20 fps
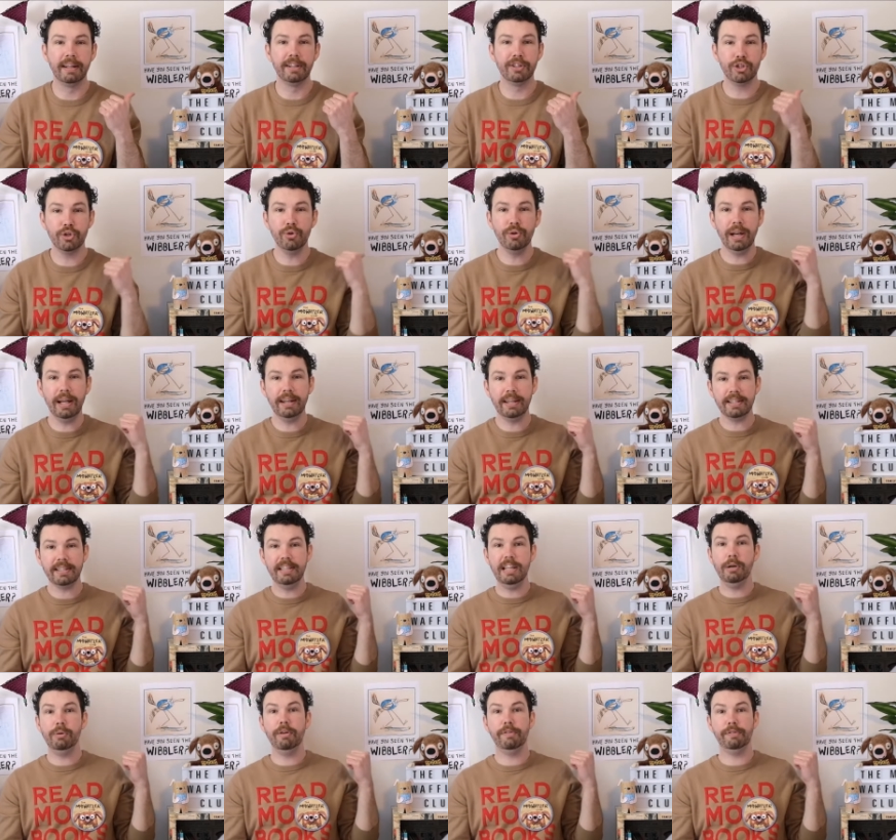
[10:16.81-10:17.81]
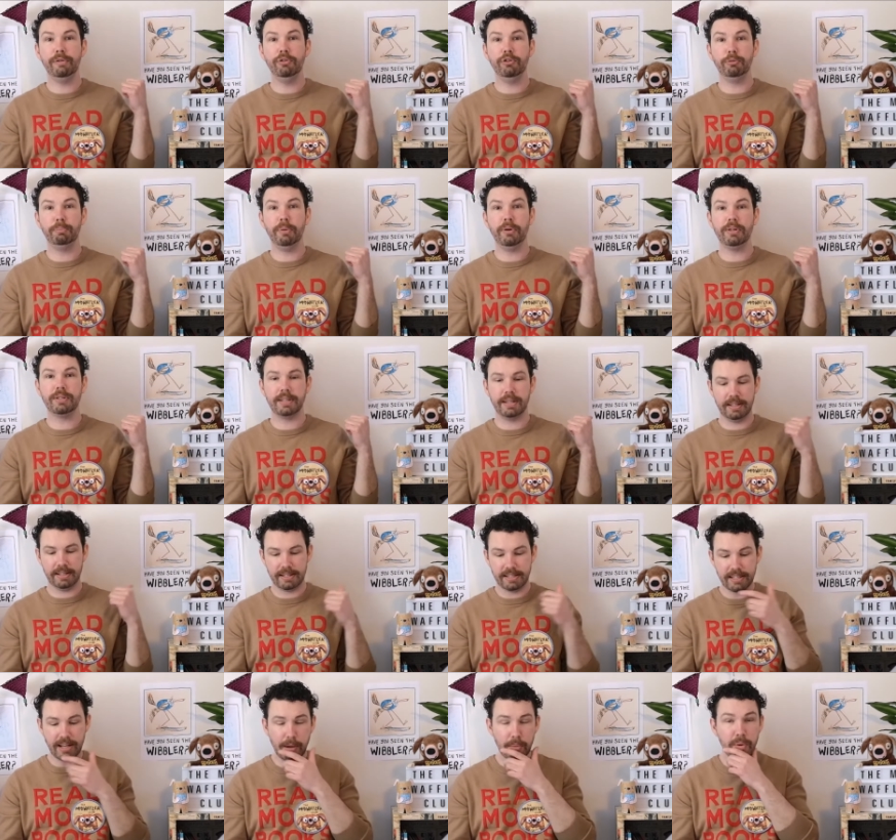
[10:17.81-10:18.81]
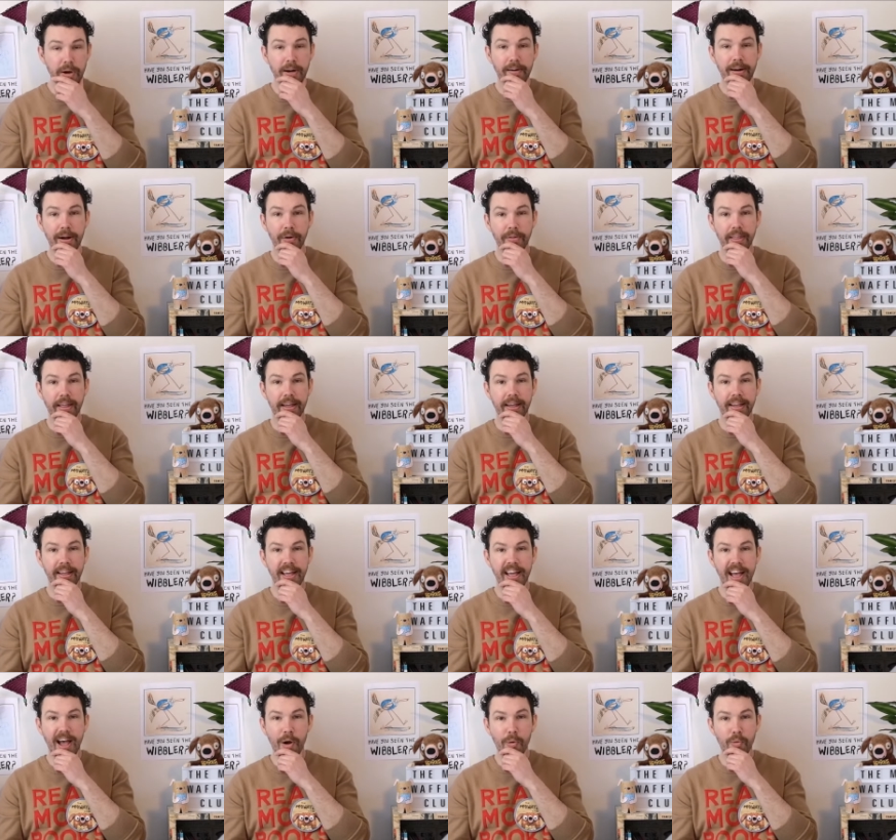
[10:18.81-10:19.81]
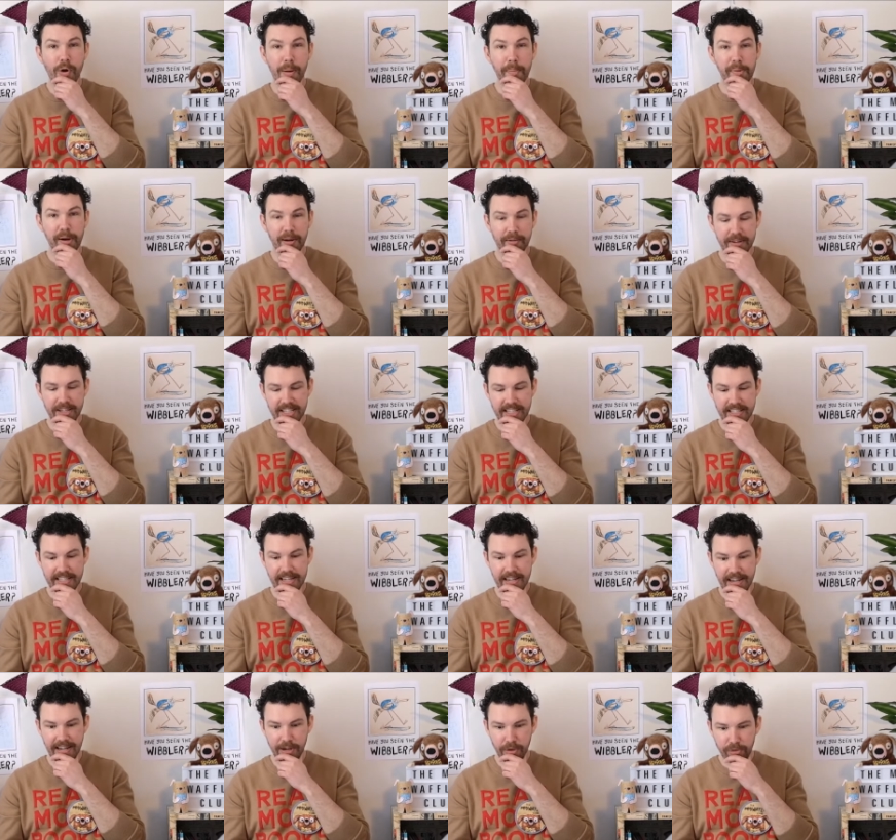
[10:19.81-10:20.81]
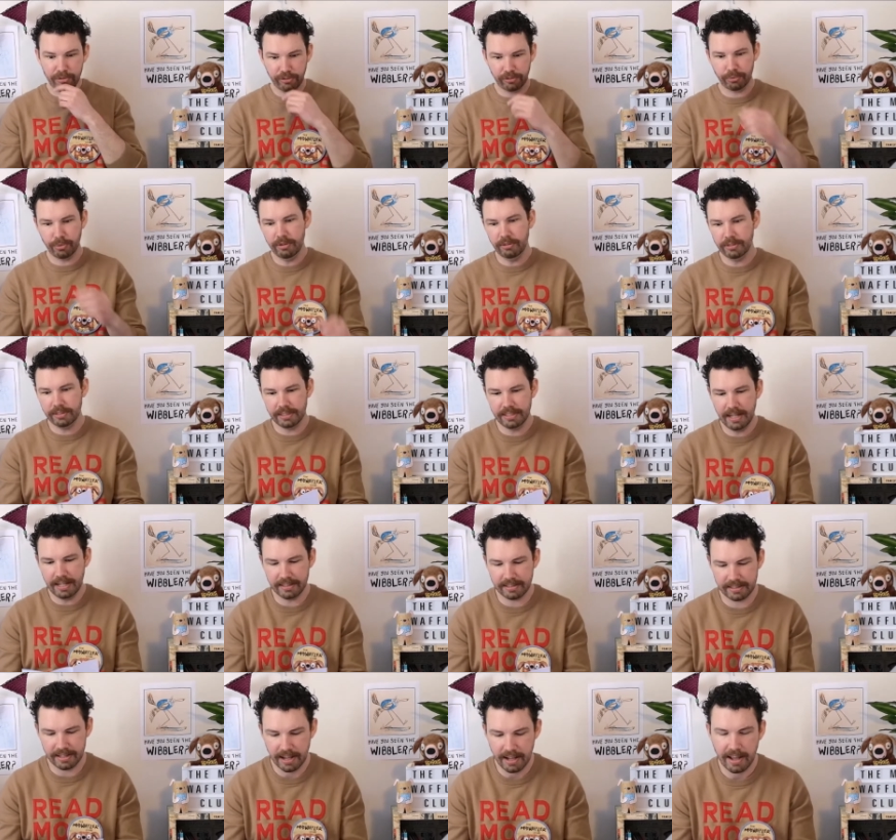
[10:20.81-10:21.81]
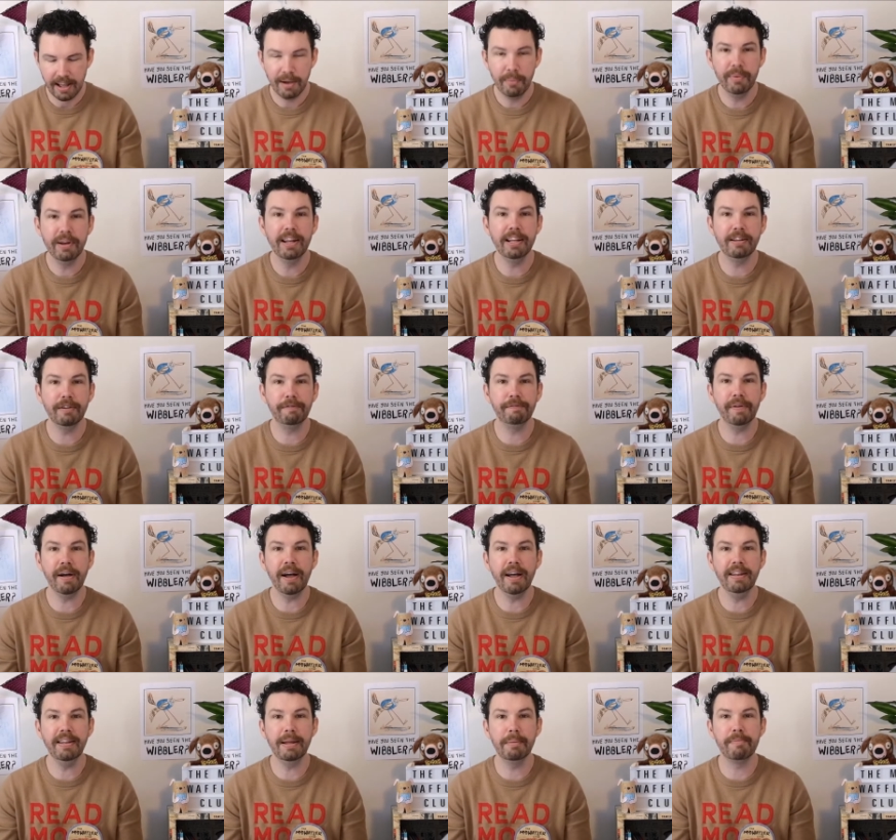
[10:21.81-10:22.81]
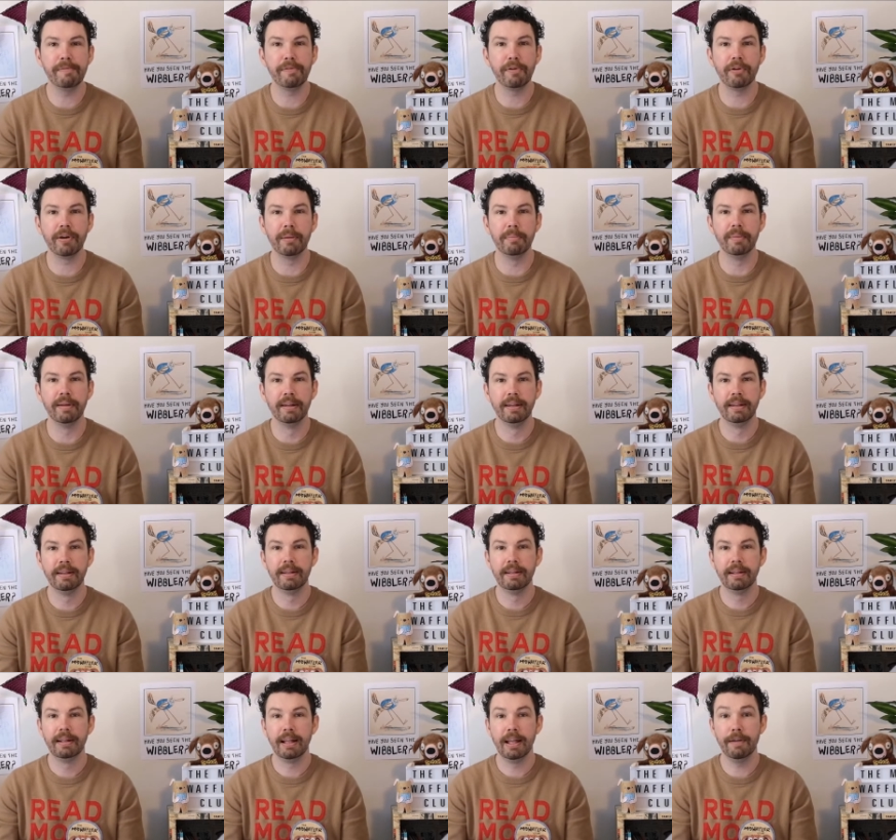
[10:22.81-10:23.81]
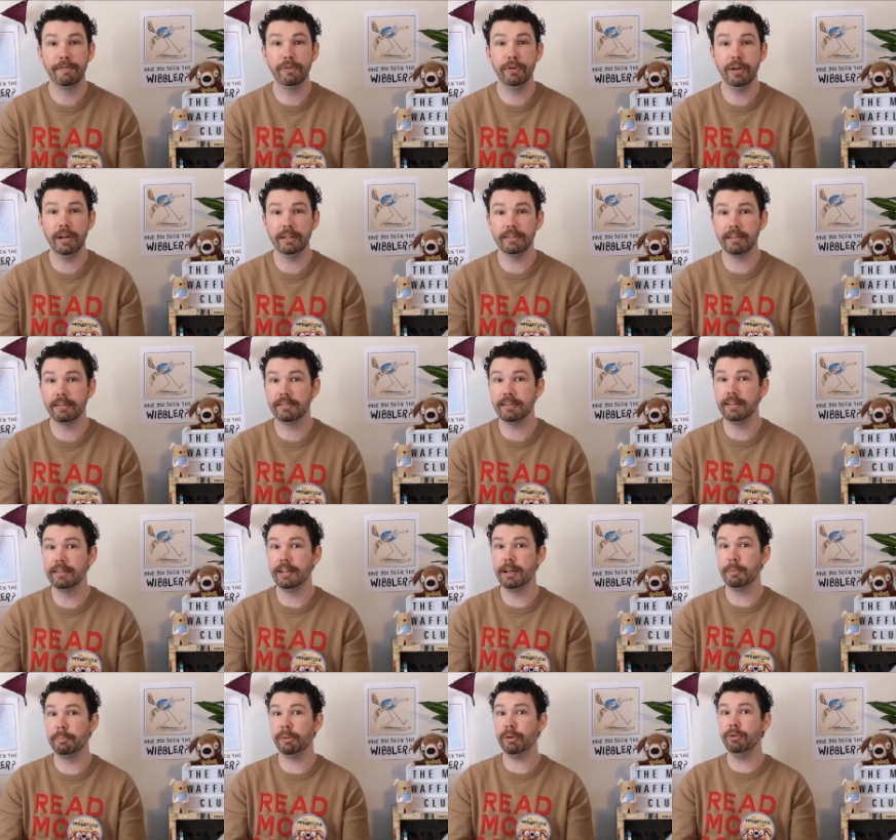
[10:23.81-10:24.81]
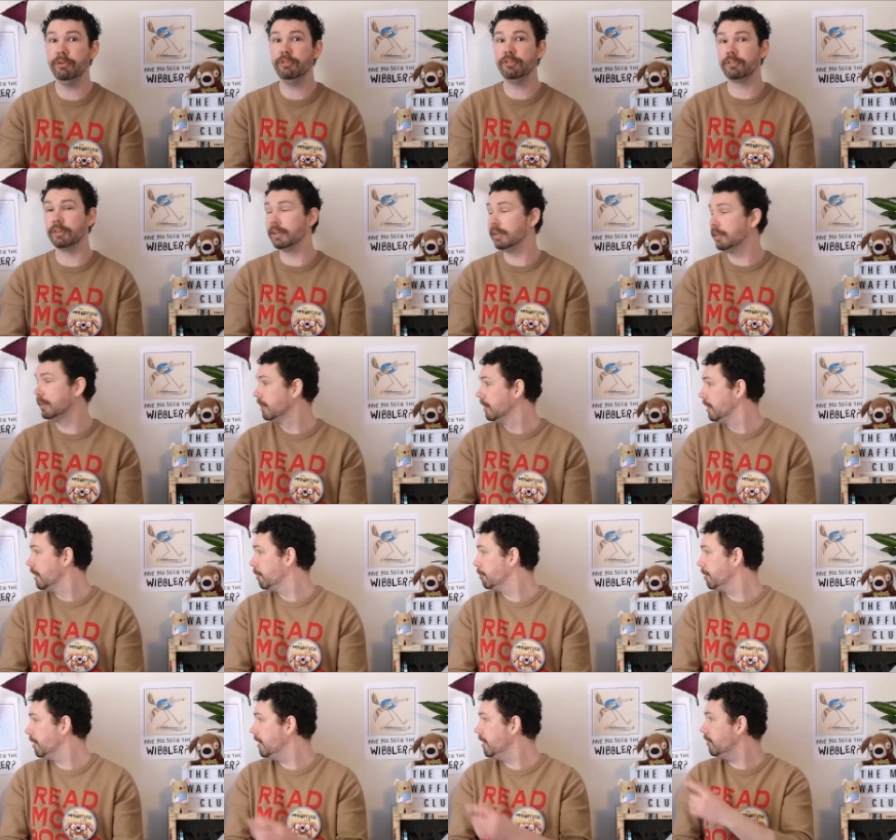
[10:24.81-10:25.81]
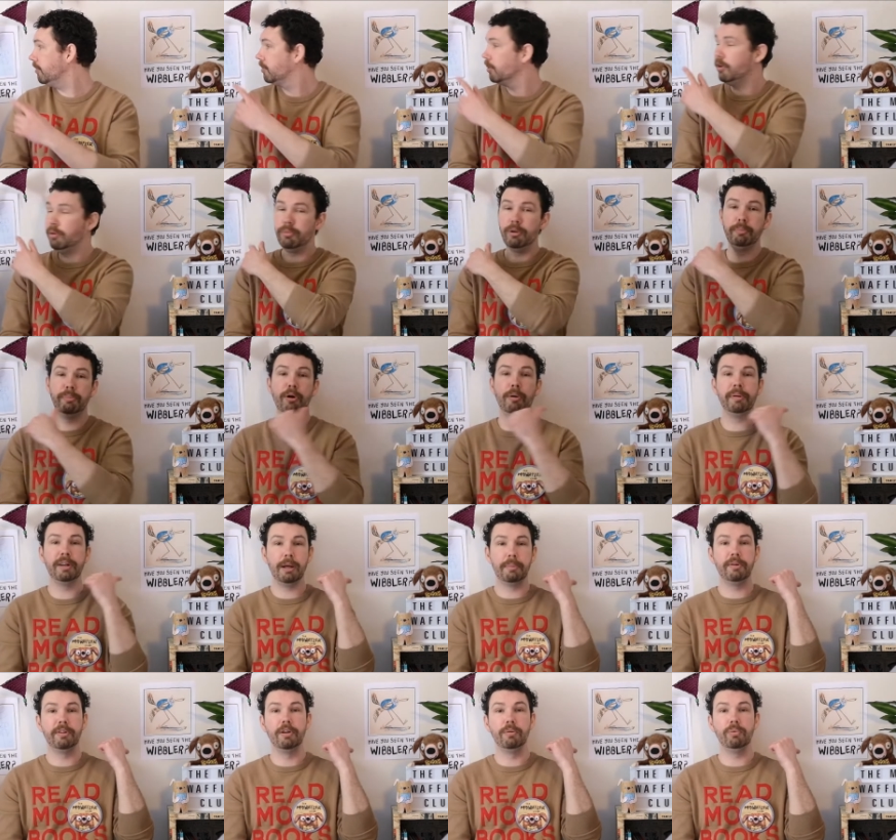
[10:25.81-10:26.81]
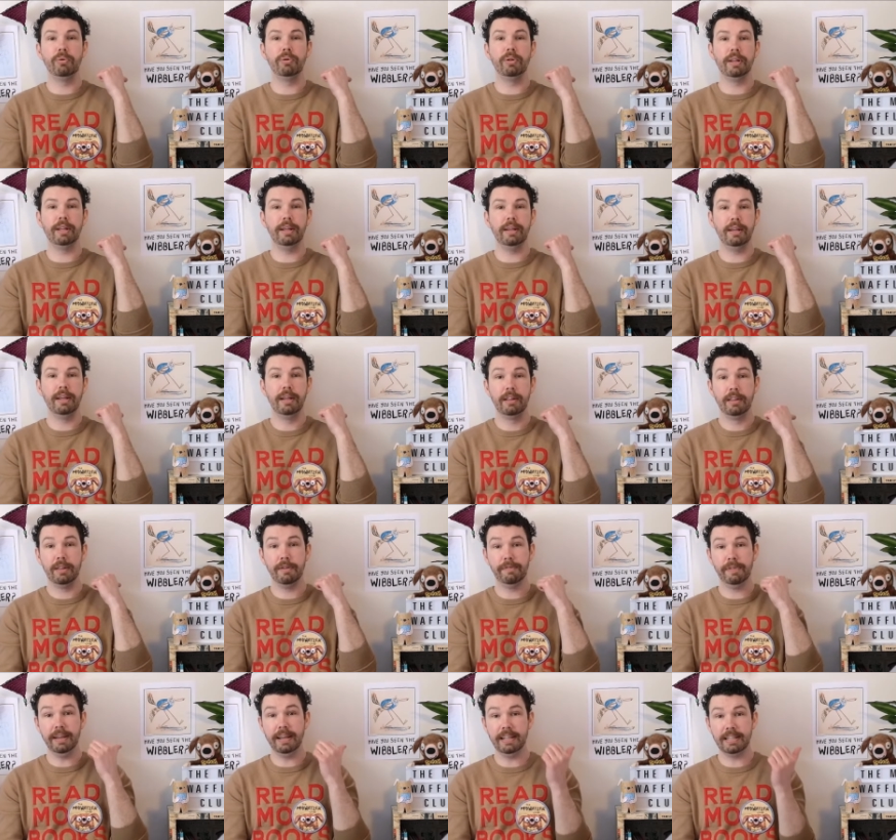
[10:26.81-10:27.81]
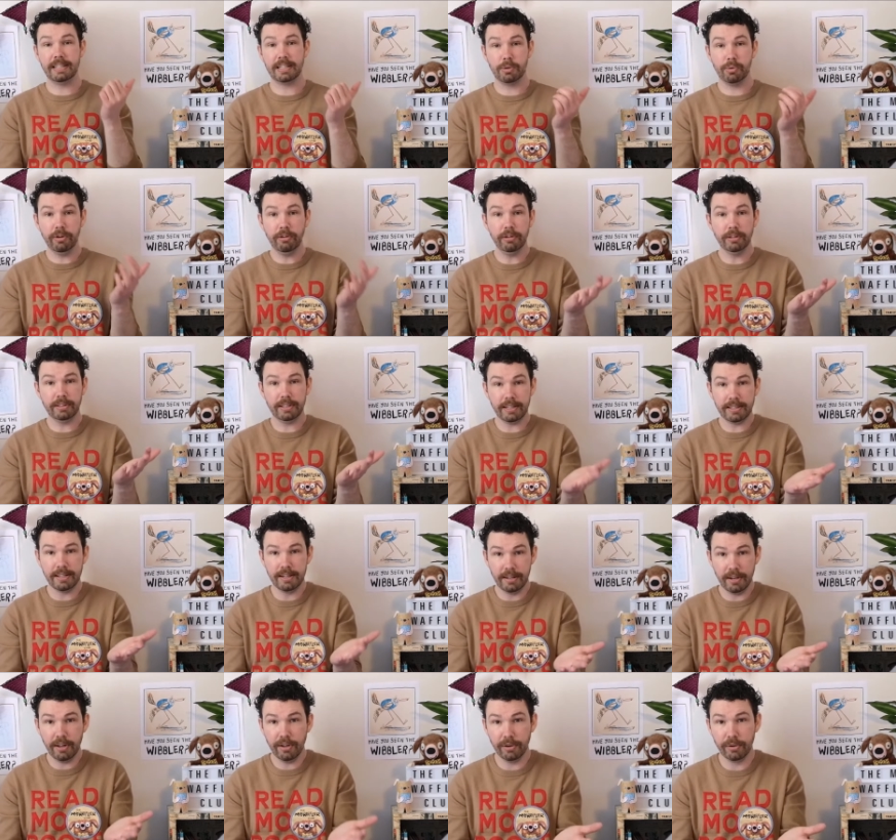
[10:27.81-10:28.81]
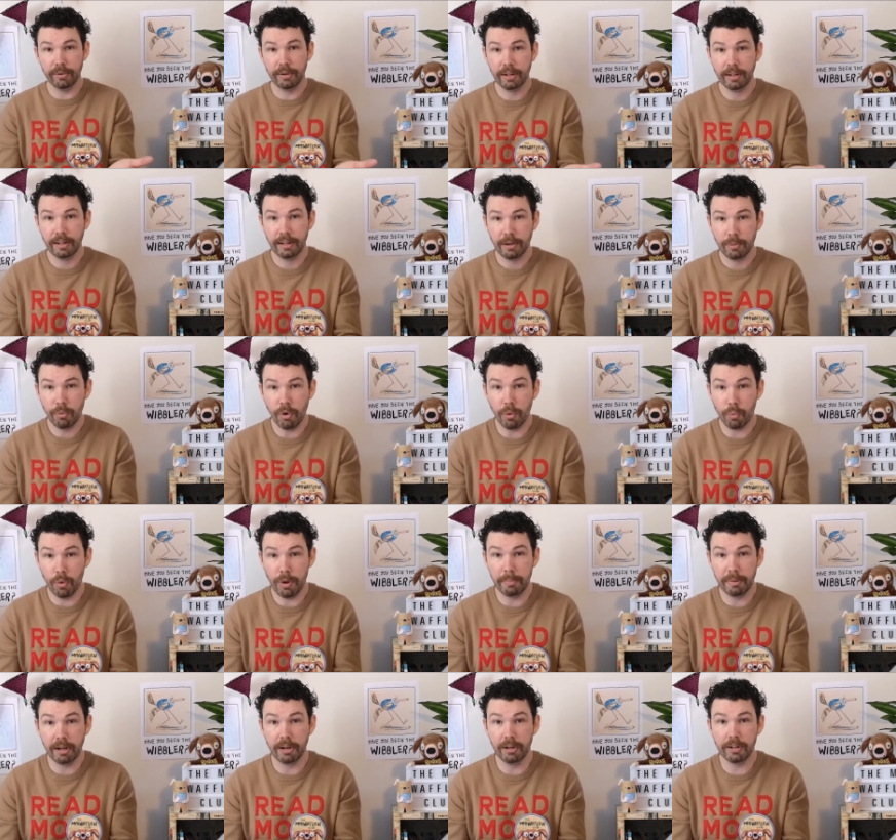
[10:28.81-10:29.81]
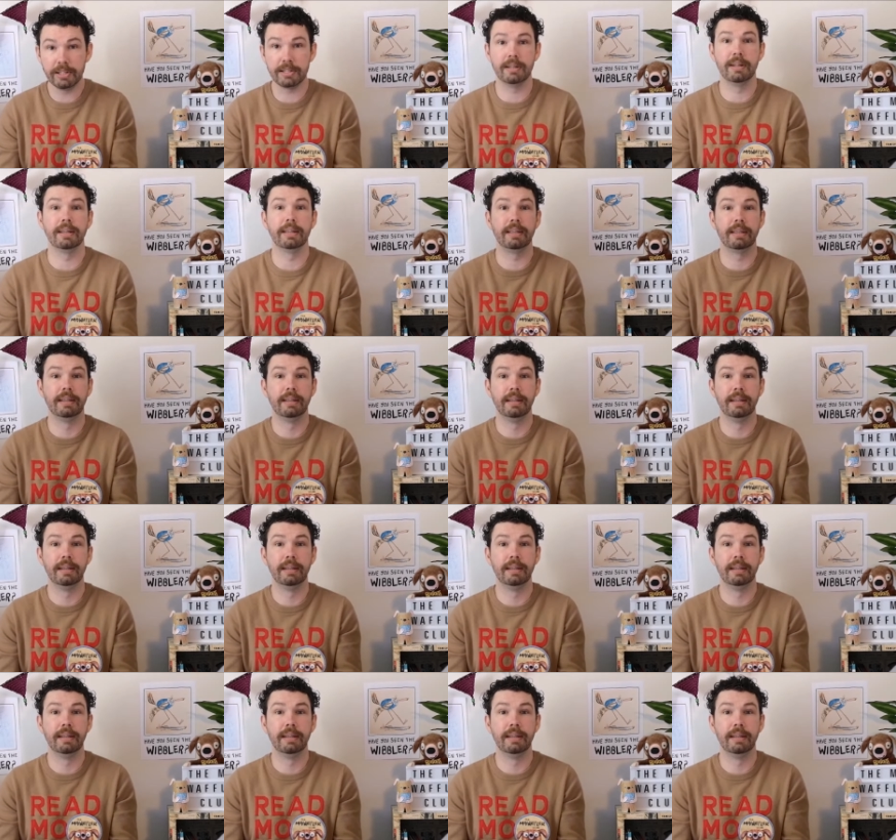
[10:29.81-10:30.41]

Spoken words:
Do let us know if you spot it. Somewhere out there, a Wibbler is stealing all Squirrel's nuts. We need to find them for him. If you'd like to send in a poster, please do. We'll pop it up on the wall here. The thing is, Squirrel doesn't know what Wibbler looks like.